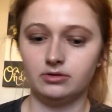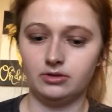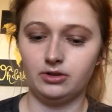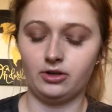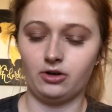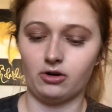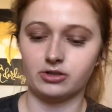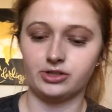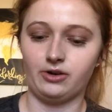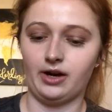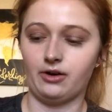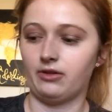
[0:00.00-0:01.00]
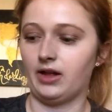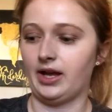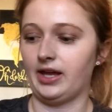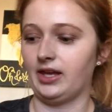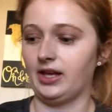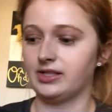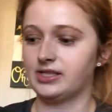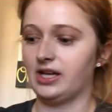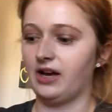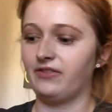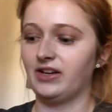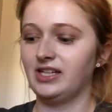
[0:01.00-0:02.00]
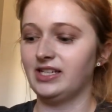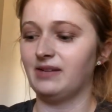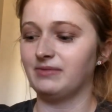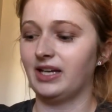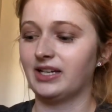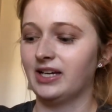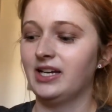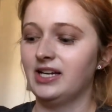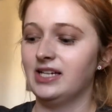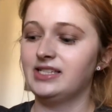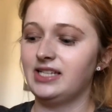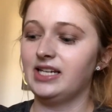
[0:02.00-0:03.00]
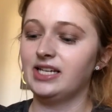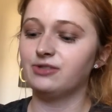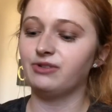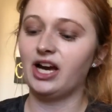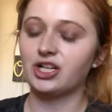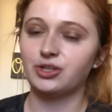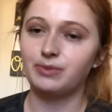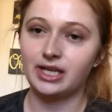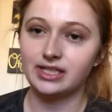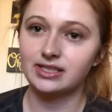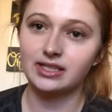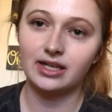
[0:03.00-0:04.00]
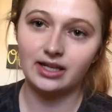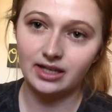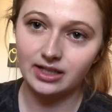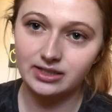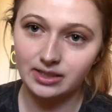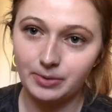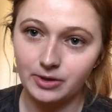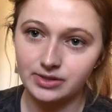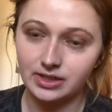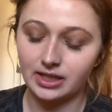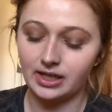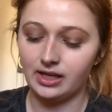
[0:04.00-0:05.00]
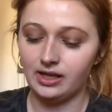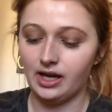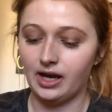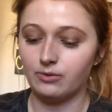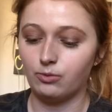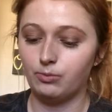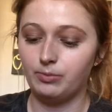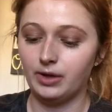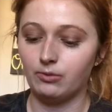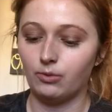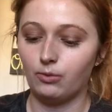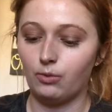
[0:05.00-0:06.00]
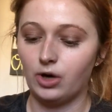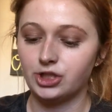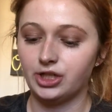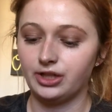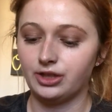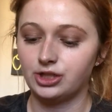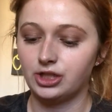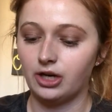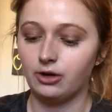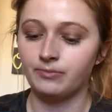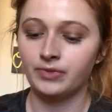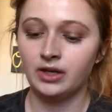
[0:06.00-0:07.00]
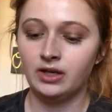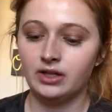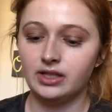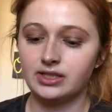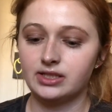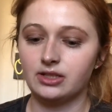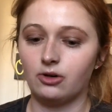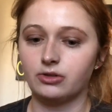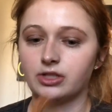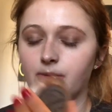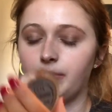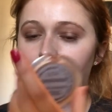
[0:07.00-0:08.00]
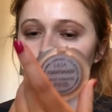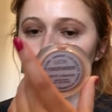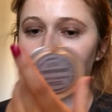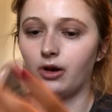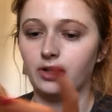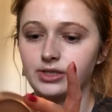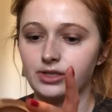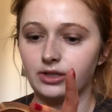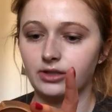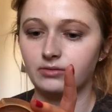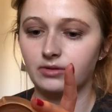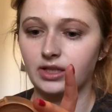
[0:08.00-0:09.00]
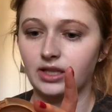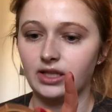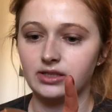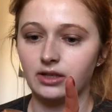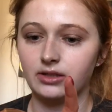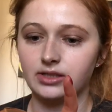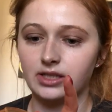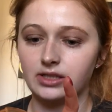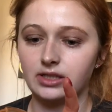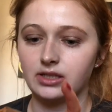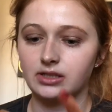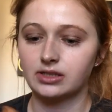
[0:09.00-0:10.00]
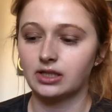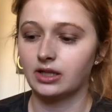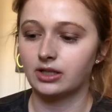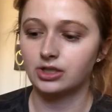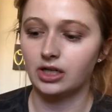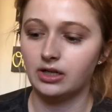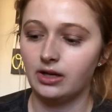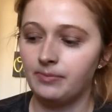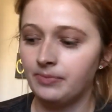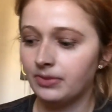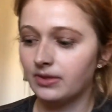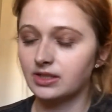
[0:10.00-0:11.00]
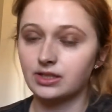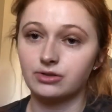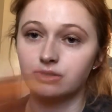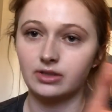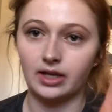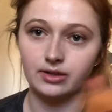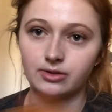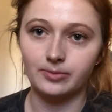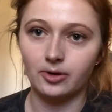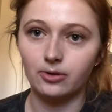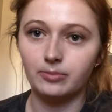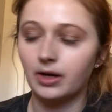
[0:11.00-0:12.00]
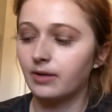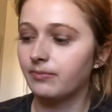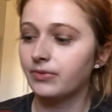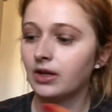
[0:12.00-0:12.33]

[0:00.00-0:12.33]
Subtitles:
the girls who I don't like and stuff, and I'm like seeing his reaction because supposedly he had been watching the show. This is the Ulta powder bronzer, and that's all it says. It doesn't say like a shade name. This is like super old, but